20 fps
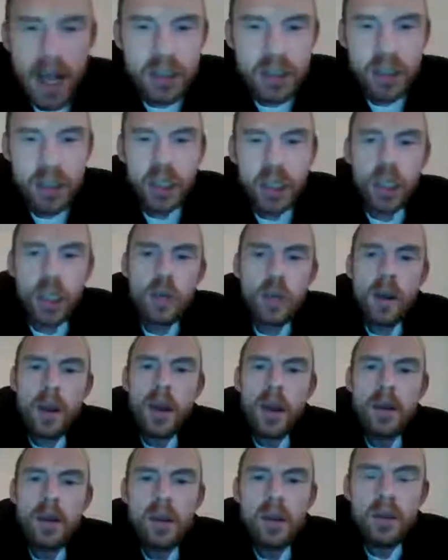to
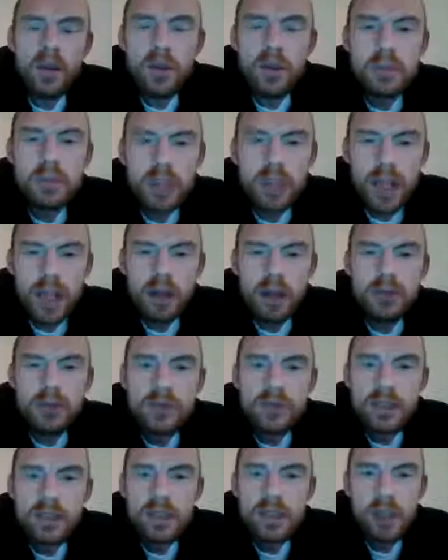cure
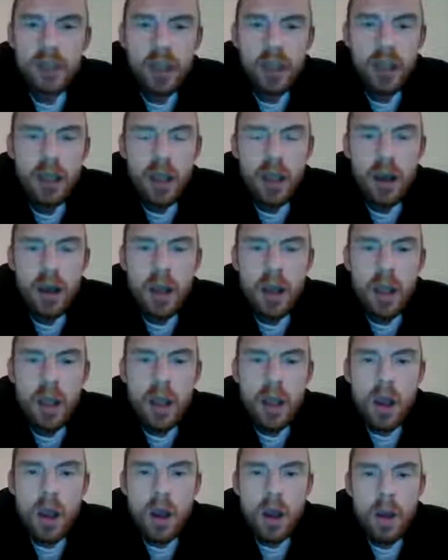themselves
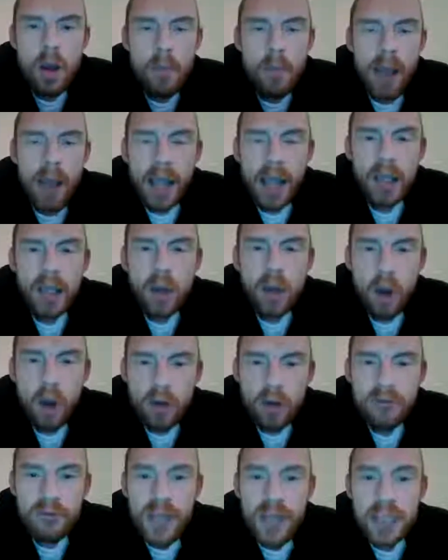by
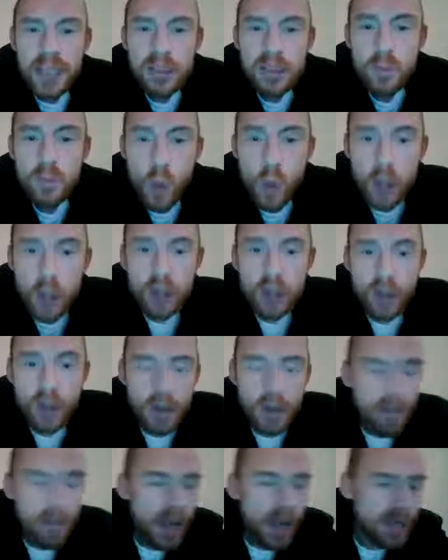confessing what's on
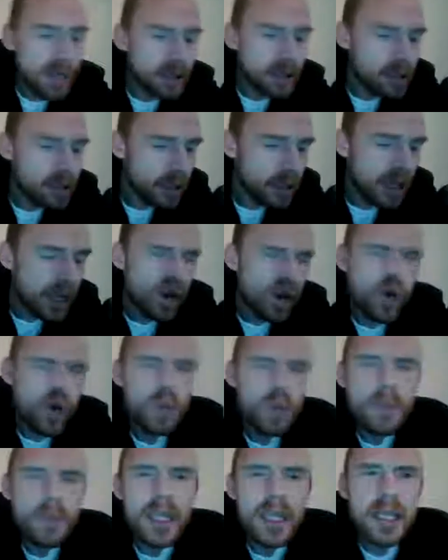their mind. It
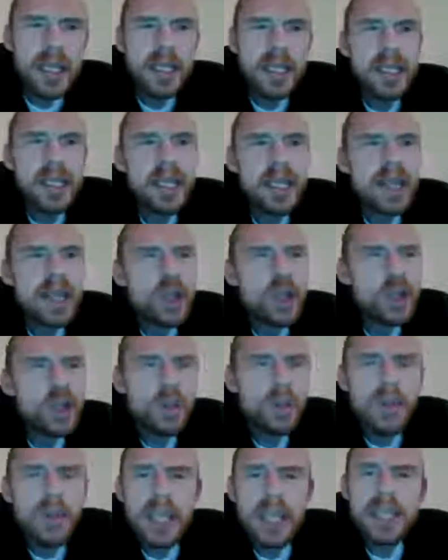could be
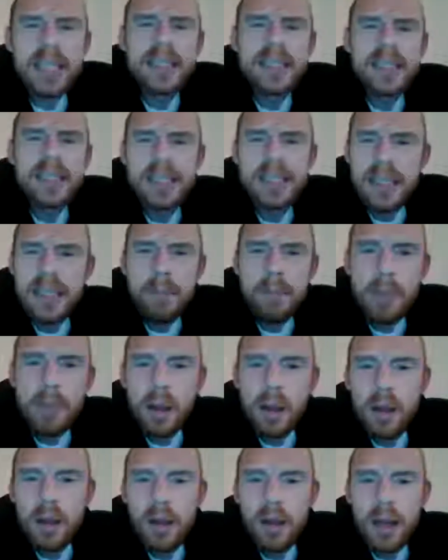something simple,
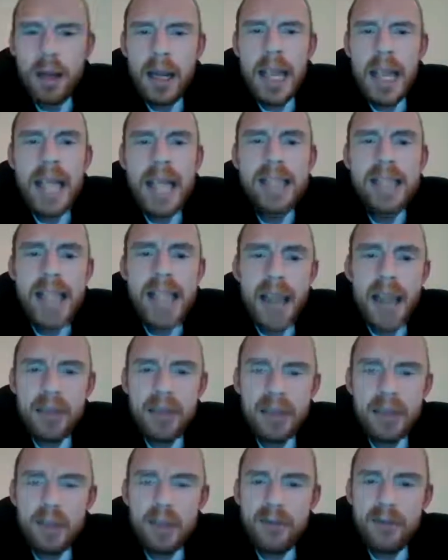a
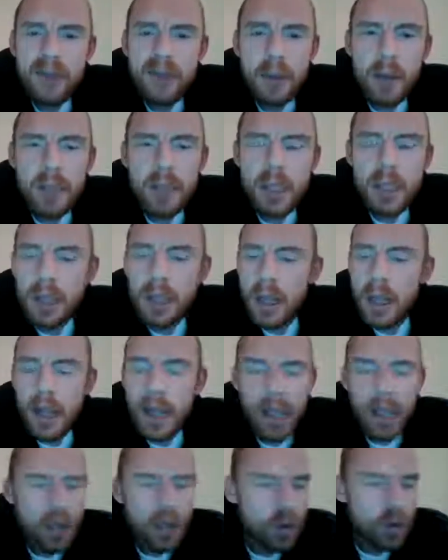death in the family.
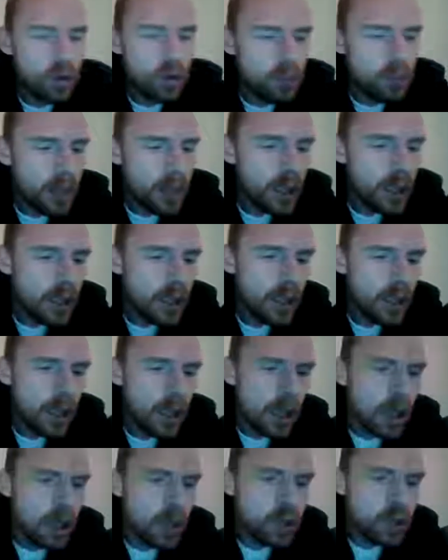It could be
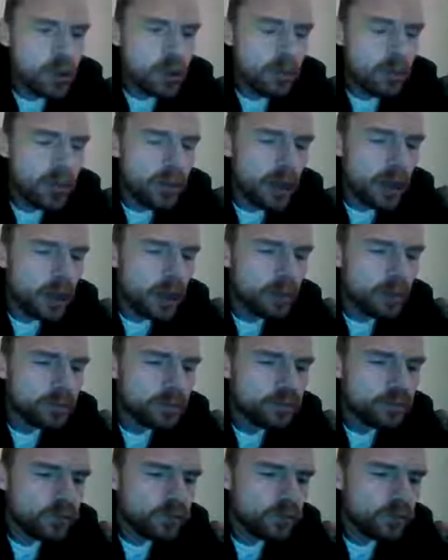something